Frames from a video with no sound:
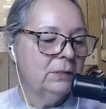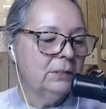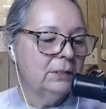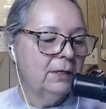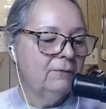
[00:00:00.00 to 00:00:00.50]

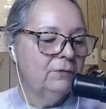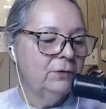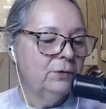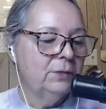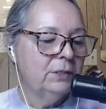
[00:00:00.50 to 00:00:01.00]
It's time for
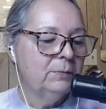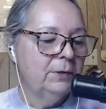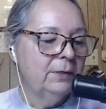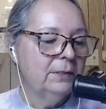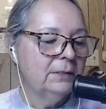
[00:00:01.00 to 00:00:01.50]
you to
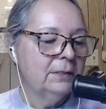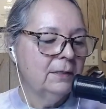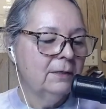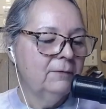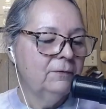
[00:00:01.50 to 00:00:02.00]
experience the
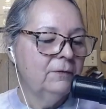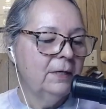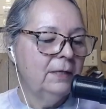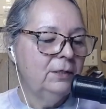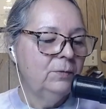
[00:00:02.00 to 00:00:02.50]
love
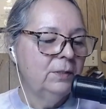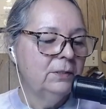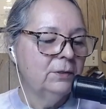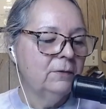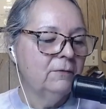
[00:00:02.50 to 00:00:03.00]
you
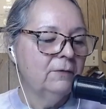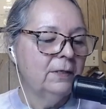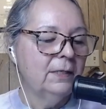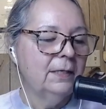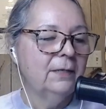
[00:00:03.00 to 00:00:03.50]
deserve
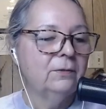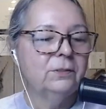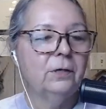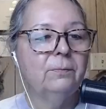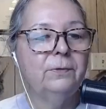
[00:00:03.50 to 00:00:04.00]
and let
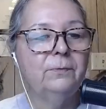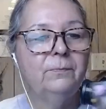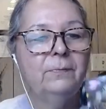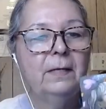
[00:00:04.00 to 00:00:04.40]
others help you.